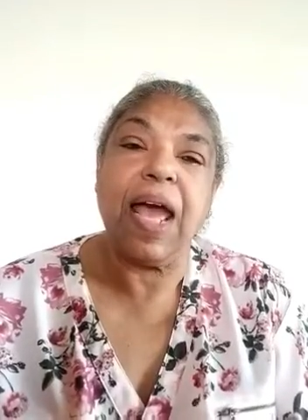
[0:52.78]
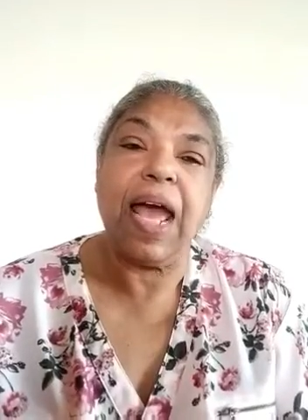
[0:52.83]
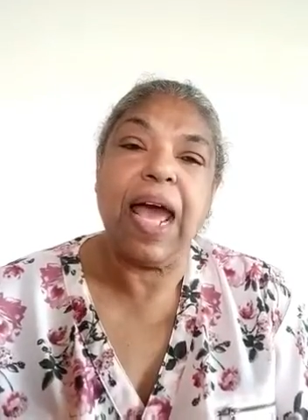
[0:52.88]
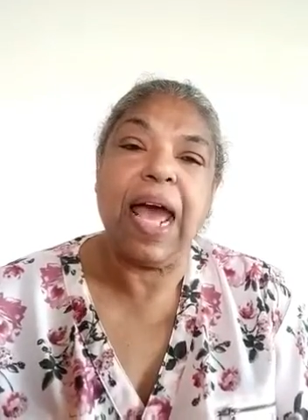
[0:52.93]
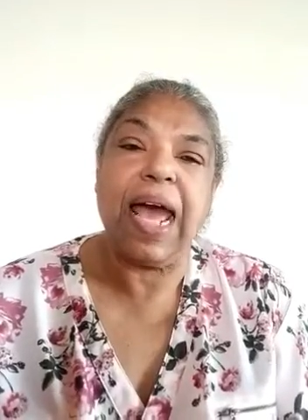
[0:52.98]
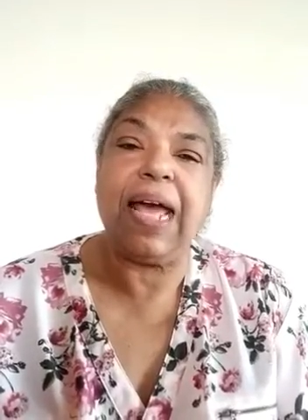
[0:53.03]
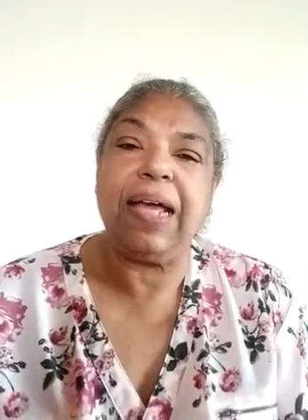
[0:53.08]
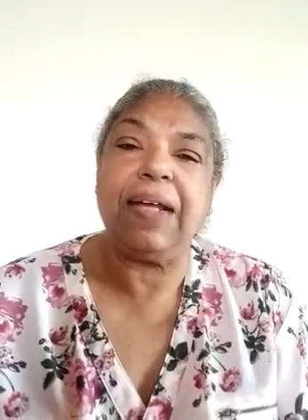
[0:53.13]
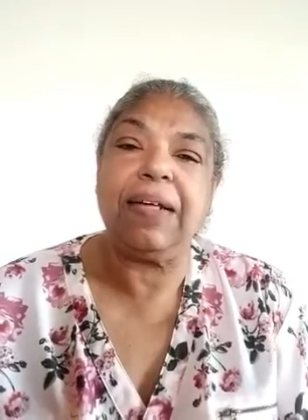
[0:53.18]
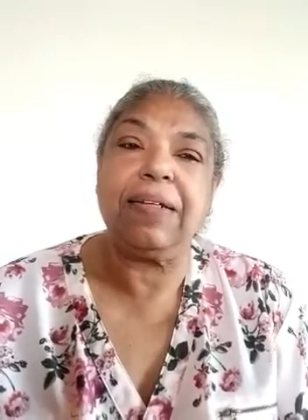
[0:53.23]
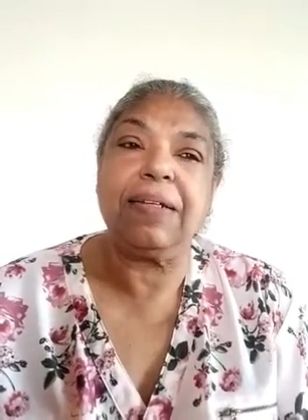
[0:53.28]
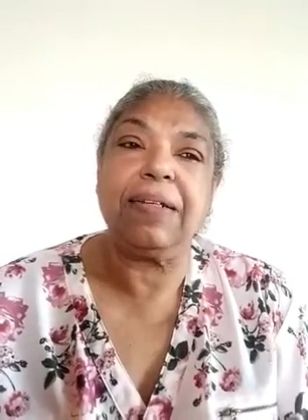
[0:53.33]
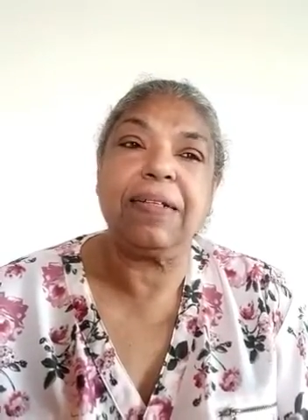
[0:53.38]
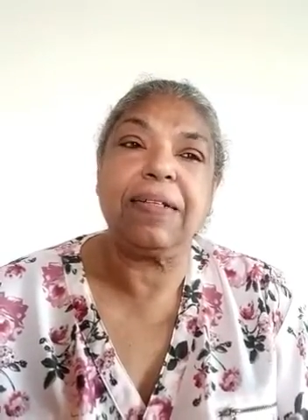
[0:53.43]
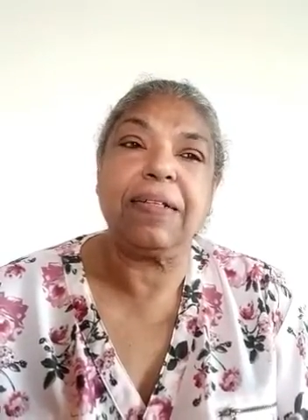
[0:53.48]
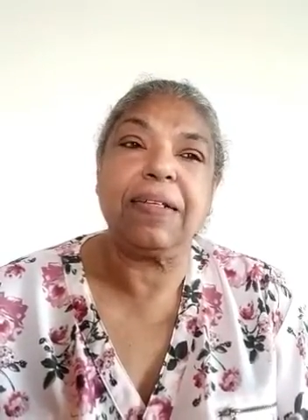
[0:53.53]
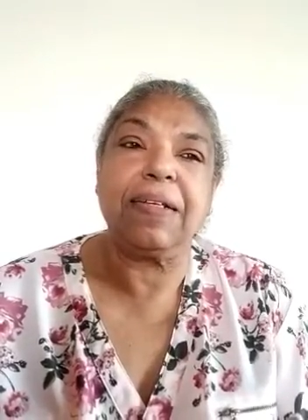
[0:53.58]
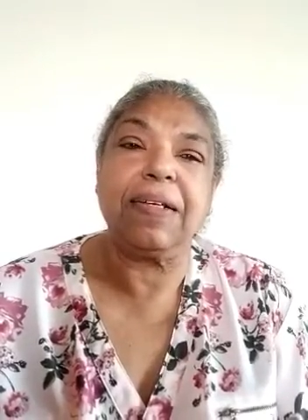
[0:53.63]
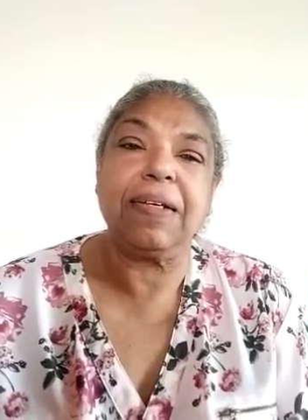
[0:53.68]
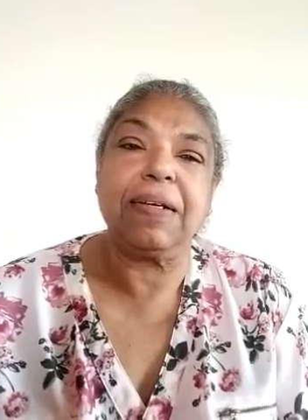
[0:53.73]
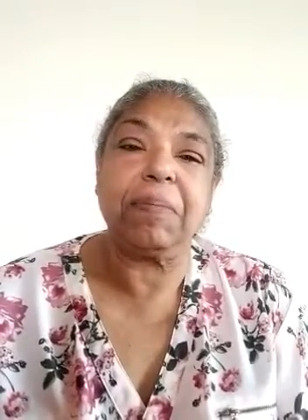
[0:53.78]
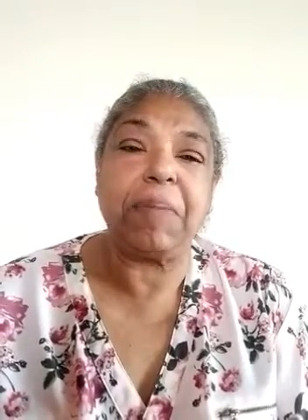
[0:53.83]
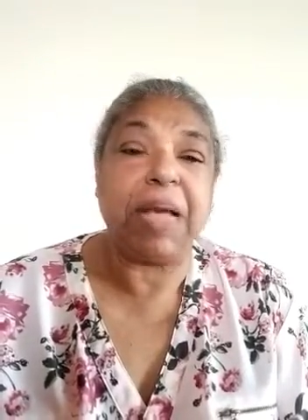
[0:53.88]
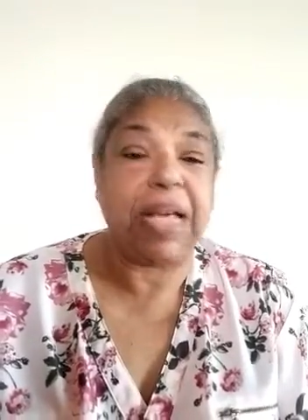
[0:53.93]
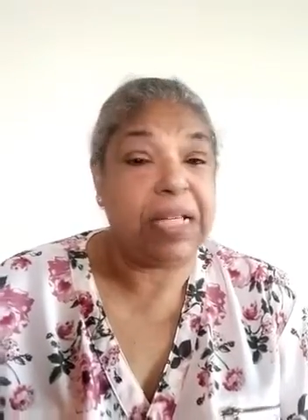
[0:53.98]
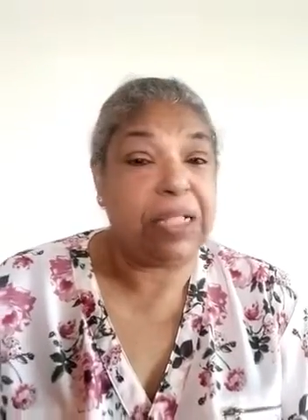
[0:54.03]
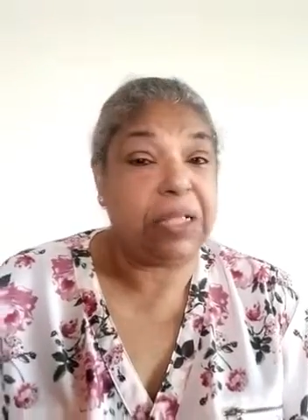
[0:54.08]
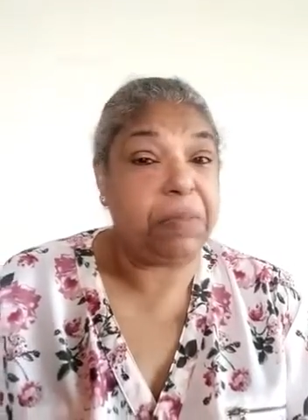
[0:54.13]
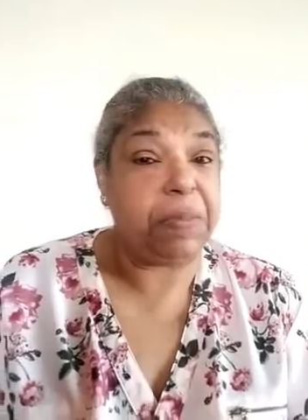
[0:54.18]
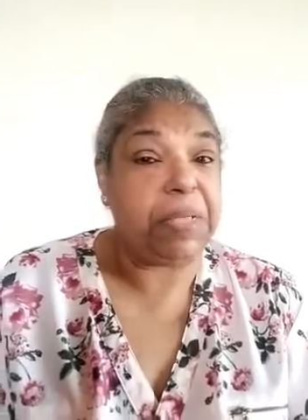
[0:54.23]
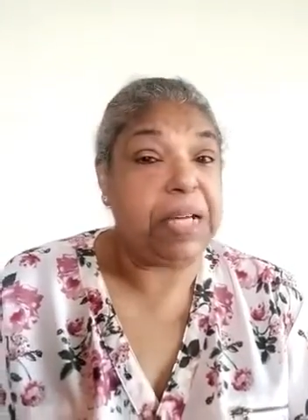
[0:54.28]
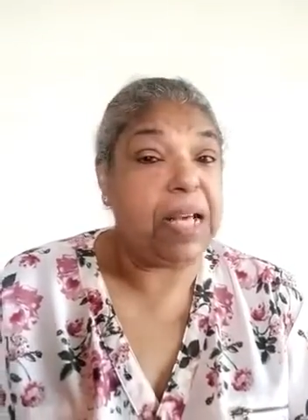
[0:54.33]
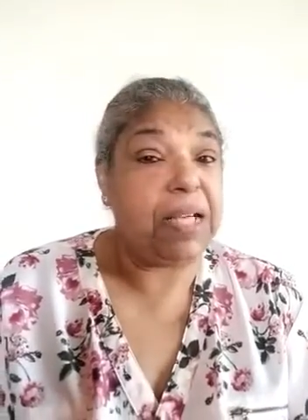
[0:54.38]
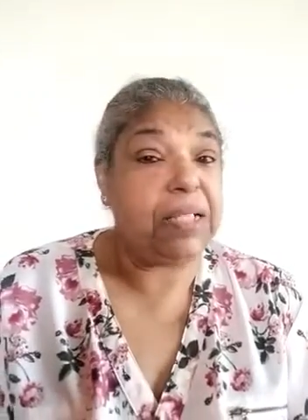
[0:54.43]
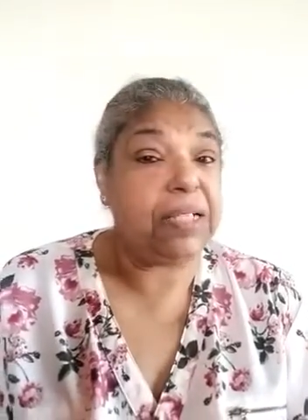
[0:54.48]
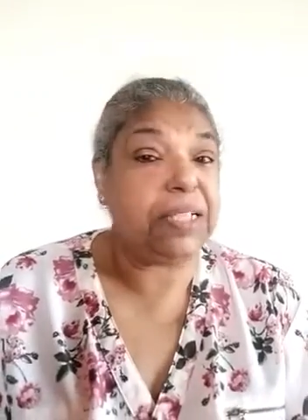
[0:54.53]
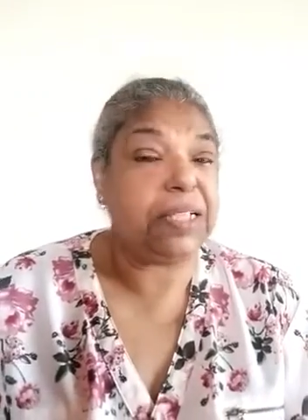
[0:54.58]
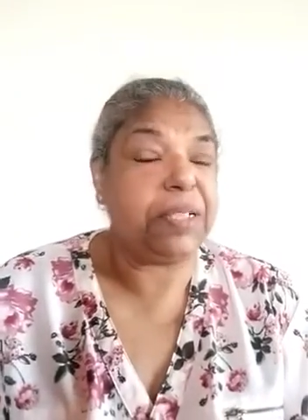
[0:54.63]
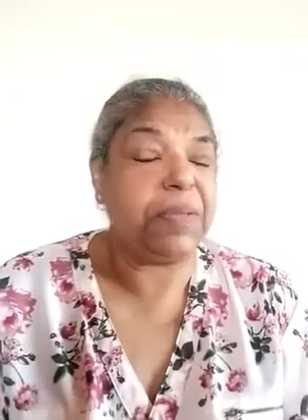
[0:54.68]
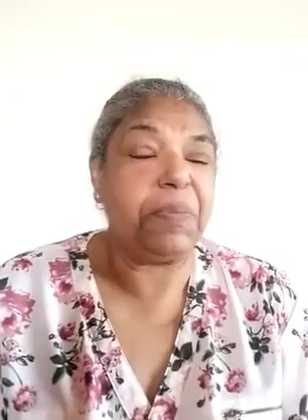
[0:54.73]
And my husband
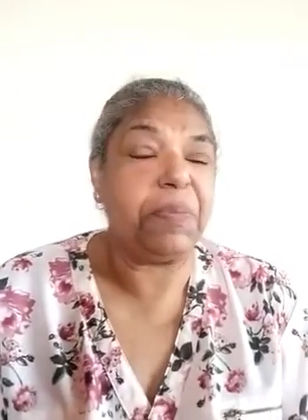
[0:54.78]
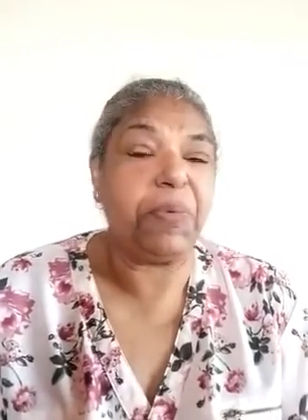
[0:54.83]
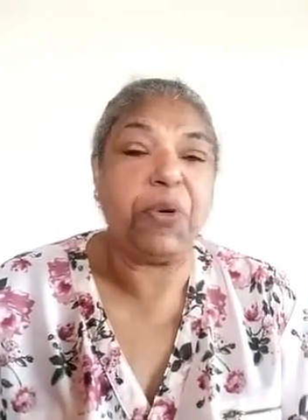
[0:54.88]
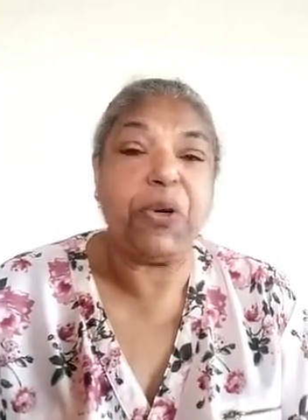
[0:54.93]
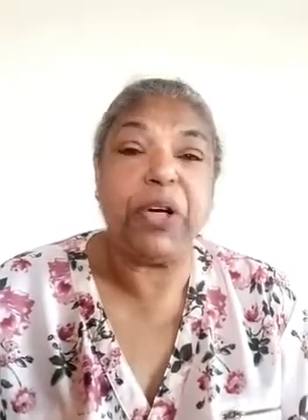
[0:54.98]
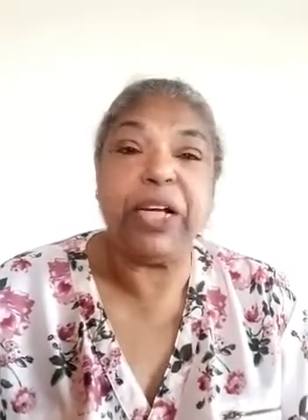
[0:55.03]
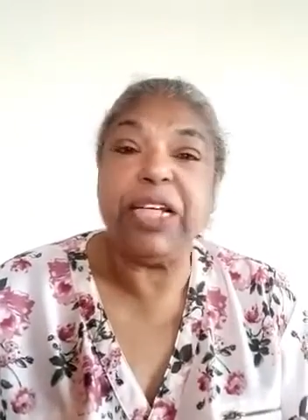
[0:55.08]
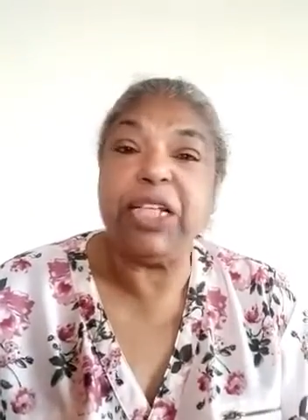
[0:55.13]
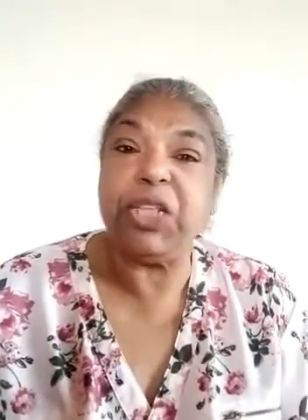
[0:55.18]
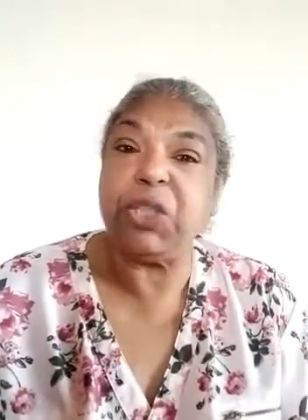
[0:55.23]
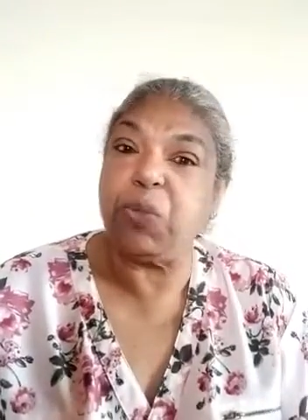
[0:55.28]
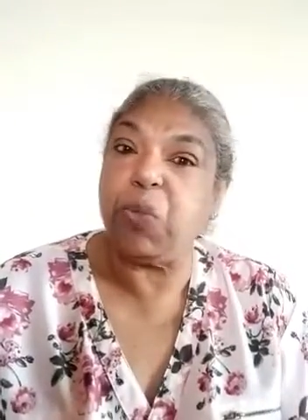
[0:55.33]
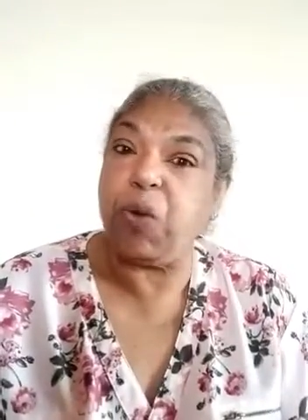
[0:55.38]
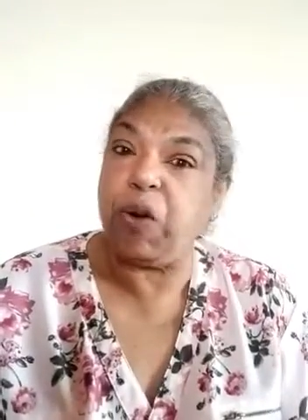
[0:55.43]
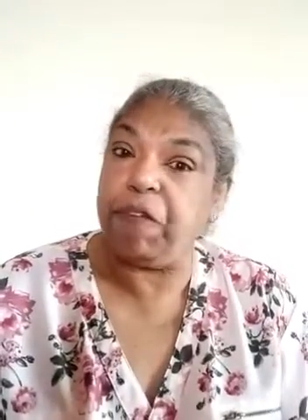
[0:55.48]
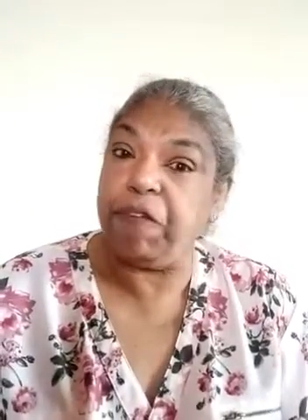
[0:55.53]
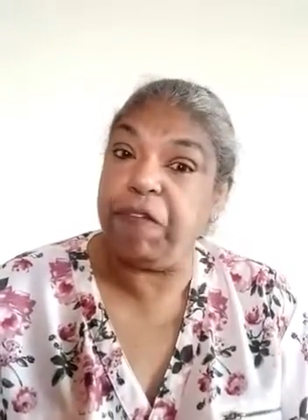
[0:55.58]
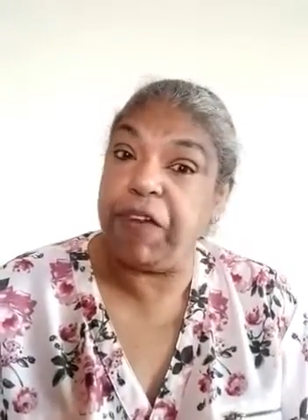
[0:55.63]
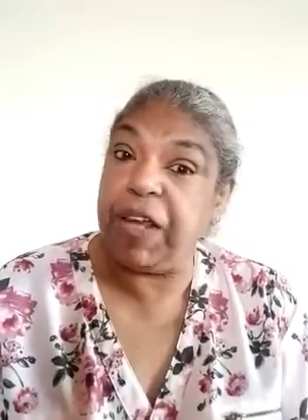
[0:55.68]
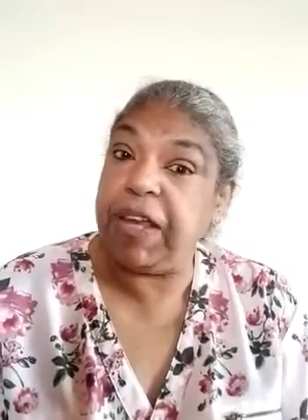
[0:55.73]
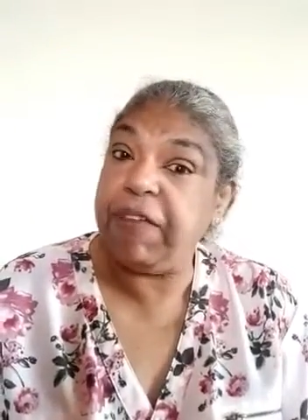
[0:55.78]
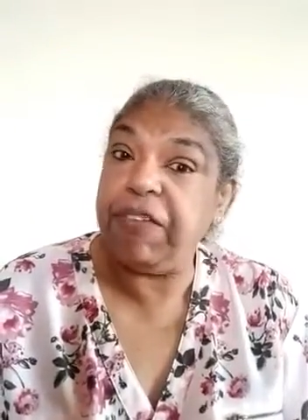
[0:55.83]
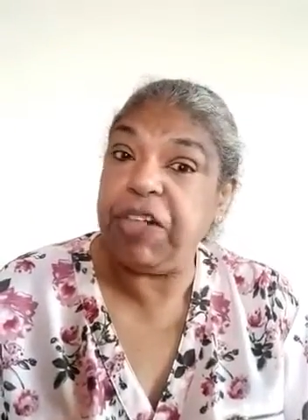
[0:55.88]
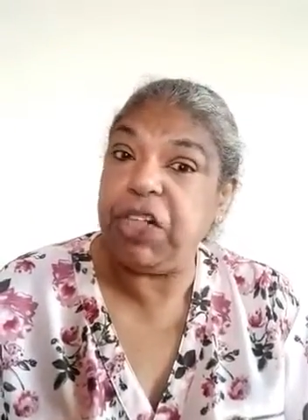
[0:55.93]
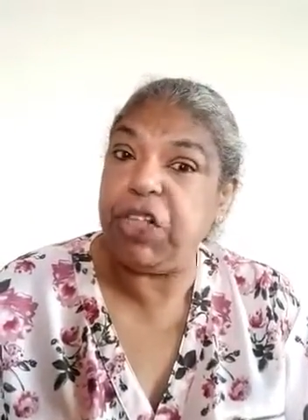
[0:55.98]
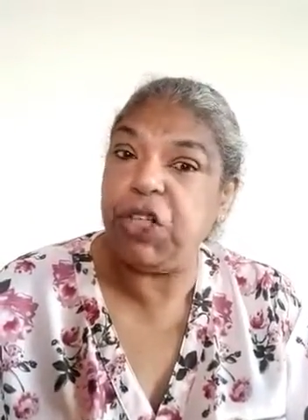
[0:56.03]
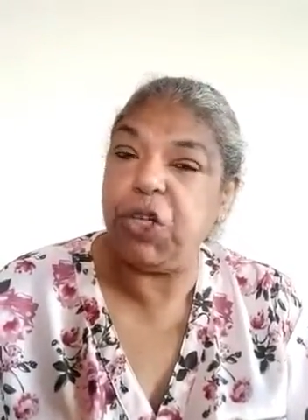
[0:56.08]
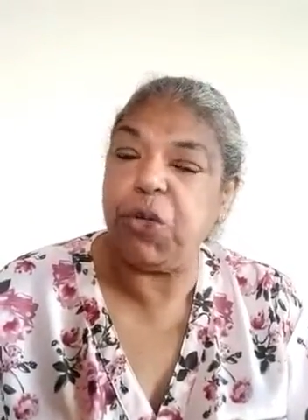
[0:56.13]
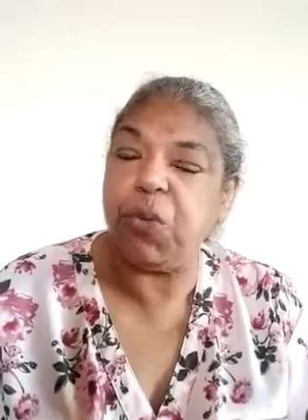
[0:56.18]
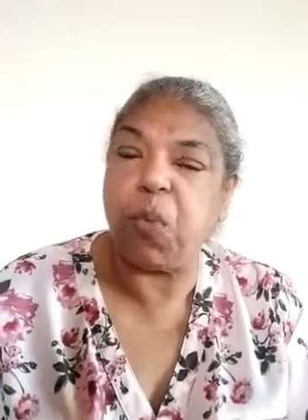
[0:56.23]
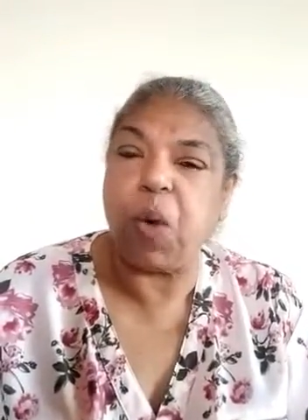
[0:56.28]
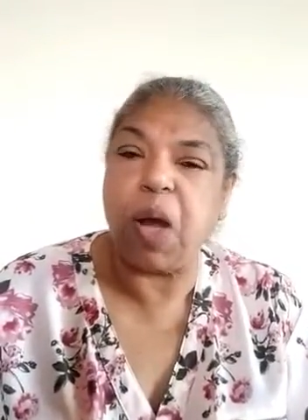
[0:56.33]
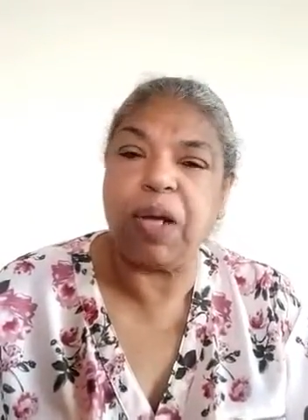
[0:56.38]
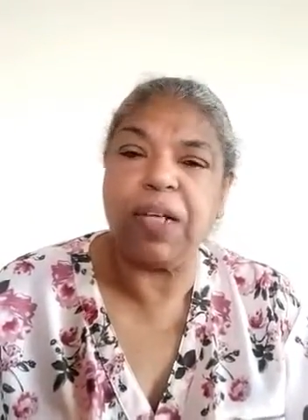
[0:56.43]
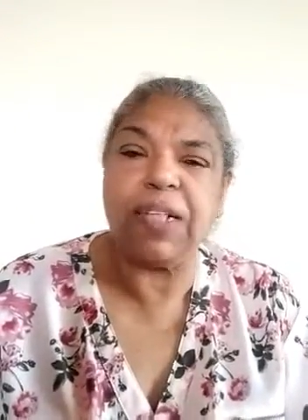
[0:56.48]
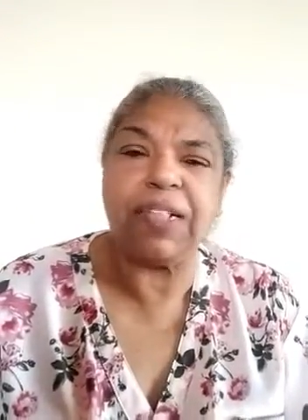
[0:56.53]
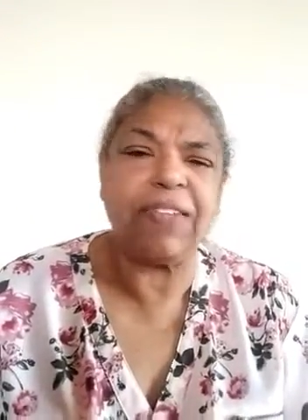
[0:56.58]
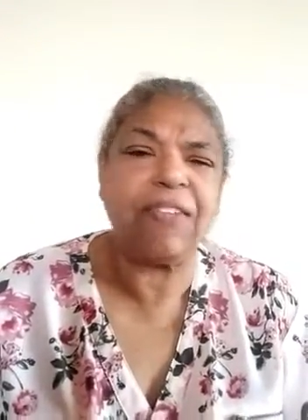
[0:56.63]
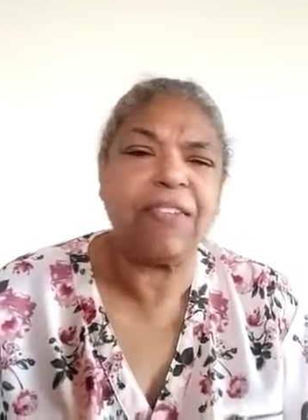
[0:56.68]
asked the boys, what flavor do you want?